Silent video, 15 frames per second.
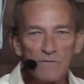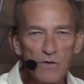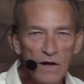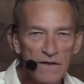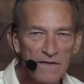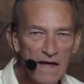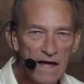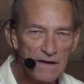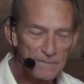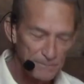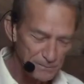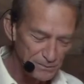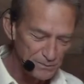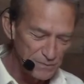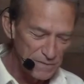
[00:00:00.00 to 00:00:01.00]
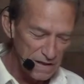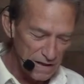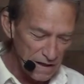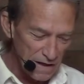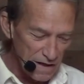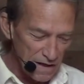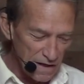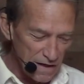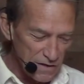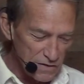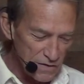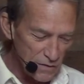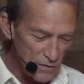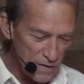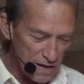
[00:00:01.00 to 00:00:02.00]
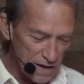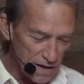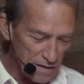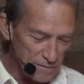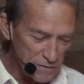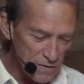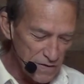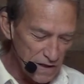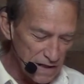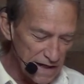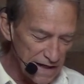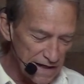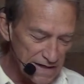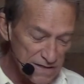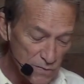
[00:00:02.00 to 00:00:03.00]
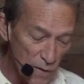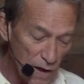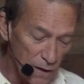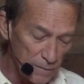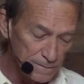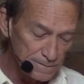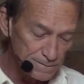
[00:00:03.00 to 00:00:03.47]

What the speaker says: bring that to the clinic as well.